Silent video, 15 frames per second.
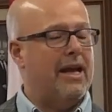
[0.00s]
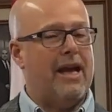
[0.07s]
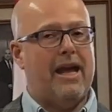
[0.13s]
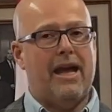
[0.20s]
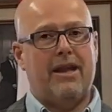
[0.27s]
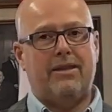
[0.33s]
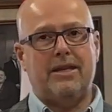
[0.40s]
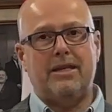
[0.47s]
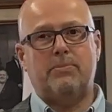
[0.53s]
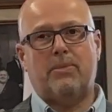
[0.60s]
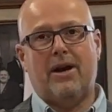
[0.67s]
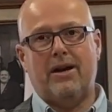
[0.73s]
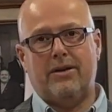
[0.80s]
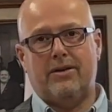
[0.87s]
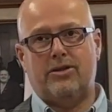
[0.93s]
and these
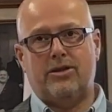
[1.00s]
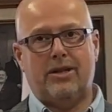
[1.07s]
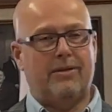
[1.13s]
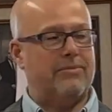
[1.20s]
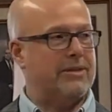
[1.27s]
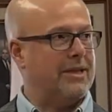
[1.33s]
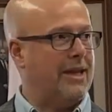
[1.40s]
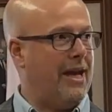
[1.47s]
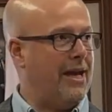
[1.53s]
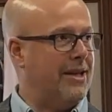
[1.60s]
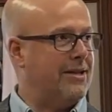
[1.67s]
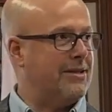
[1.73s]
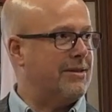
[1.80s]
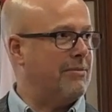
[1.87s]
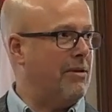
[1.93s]
partnerships,
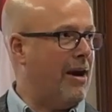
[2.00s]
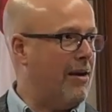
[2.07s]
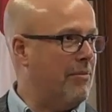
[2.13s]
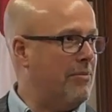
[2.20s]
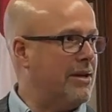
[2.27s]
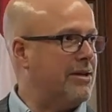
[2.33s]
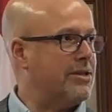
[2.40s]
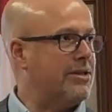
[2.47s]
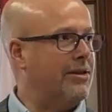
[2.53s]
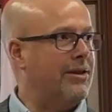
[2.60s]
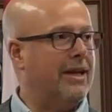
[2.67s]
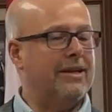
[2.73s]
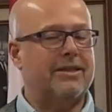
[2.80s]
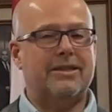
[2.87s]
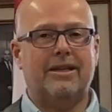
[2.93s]
as our minister
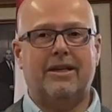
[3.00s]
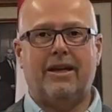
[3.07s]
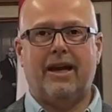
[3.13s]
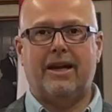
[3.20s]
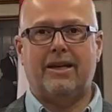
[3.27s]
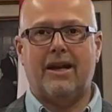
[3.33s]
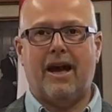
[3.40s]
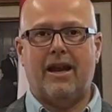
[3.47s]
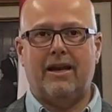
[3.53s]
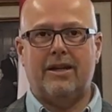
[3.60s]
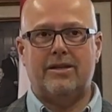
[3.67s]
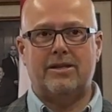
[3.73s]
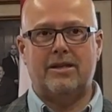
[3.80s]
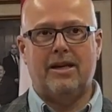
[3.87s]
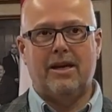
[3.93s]
has
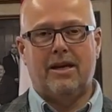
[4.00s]
acknowledged,